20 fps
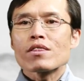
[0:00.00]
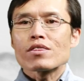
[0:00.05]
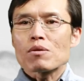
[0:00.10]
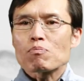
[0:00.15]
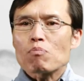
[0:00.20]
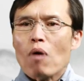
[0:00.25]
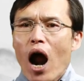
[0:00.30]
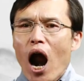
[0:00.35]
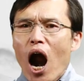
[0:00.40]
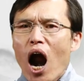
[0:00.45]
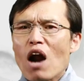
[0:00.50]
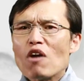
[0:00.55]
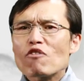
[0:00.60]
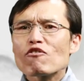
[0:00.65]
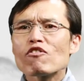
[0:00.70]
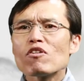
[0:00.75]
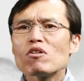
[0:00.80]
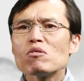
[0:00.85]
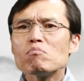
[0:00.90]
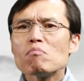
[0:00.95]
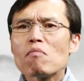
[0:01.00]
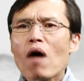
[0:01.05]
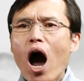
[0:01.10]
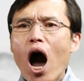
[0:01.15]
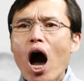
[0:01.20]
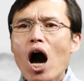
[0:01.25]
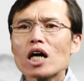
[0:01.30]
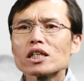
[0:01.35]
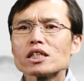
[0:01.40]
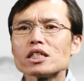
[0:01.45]
The powerful
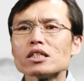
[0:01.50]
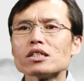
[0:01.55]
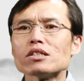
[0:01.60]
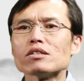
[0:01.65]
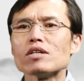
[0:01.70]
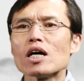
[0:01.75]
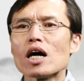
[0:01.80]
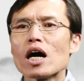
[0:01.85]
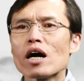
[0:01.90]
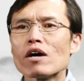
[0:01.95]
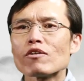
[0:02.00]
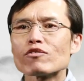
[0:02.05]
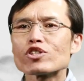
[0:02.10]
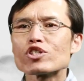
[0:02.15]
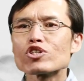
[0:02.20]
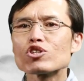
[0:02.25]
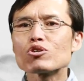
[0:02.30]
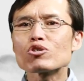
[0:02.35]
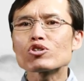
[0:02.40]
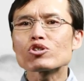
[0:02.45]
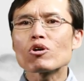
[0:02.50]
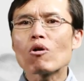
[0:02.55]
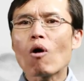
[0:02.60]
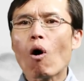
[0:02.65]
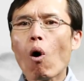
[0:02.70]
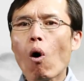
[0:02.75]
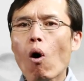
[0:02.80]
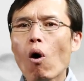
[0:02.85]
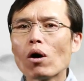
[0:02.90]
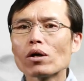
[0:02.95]
model of social
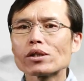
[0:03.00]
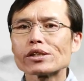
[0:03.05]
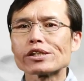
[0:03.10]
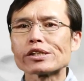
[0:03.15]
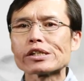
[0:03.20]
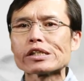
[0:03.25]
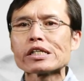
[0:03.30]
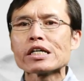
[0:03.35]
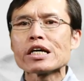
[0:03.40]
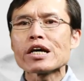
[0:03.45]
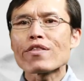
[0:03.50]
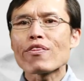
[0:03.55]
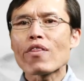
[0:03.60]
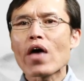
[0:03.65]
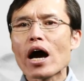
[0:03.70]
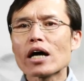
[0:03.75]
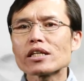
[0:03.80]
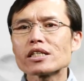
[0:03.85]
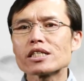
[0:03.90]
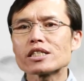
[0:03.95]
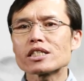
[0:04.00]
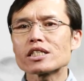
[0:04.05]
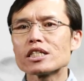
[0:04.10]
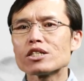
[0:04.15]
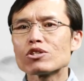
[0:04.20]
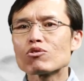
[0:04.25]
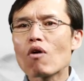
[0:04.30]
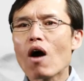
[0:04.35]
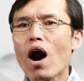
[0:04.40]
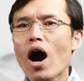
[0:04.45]
order that is
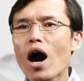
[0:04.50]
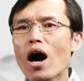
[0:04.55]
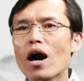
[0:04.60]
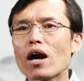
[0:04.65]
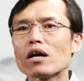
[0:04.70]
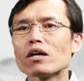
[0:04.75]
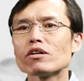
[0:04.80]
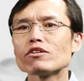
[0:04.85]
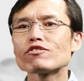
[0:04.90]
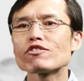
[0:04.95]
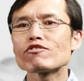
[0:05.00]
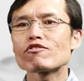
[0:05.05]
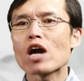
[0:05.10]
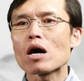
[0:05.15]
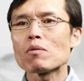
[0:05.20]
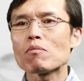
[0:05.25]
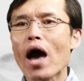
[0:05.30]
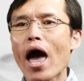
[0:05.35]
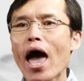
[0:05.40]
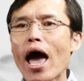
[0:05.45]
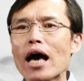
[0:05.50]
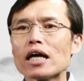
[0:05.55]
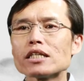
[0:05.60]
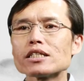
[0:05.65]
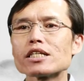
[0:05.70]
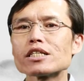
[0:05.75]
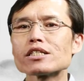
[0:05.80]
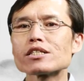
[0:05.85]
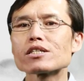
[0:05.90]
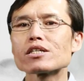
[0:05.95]
derived from
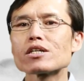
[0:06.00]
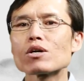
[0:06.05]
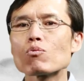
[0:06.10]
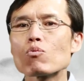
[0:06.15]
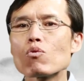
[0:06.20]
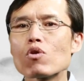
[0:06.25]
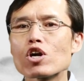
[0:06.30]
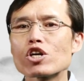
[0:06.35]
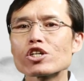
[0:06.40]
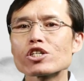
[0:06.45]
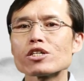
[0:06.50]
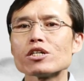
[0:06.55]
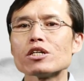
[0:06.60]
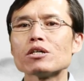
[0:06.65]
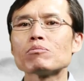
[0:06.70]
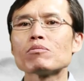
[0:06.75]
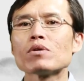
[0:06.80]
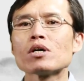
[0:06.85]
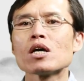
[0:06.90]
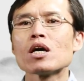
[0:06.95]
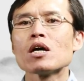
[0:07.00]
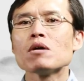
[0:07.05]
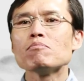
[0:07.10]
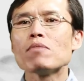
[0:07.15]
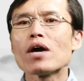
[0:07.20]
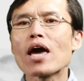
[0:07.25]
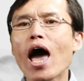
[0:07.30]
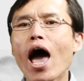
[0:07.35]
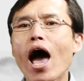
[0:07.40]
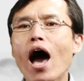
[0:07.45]
ancestor worship
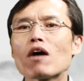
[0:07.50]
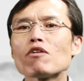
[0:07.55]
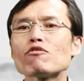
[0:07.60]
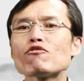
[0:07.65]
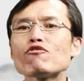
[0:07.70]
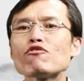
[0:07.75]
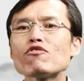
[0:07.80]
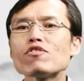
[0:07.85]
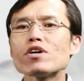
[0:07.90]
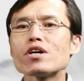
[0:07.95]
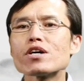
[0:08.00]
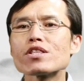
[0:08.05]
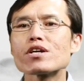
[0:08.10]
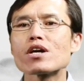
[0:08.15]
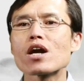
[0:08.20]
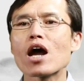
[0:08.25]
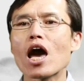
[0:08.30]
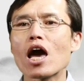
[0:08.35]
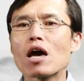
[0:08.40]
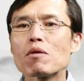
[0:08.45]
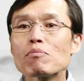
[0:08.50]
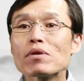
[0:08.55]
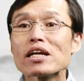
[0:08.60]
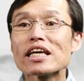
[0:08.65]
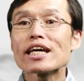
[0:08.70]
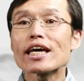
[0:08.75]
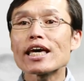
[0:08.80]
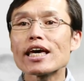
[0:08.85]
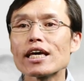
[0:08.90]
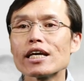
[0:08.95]
may have further
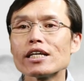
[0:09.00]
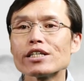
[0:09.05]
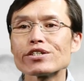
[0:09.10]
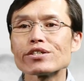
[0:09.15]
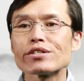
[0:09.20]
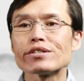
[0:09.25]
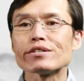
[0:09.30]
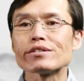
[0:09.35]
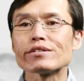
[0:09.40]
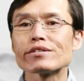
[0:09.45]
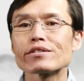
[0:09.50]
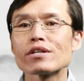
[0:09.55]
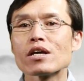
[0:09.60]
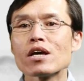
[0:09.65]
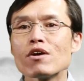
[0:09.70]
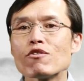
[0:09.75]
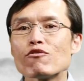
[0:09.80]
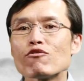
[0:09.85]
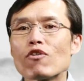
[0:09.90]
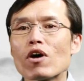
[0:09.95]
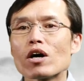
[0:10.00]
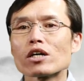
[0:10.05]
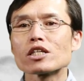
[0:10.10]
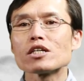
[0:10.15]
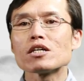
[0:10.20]
implications for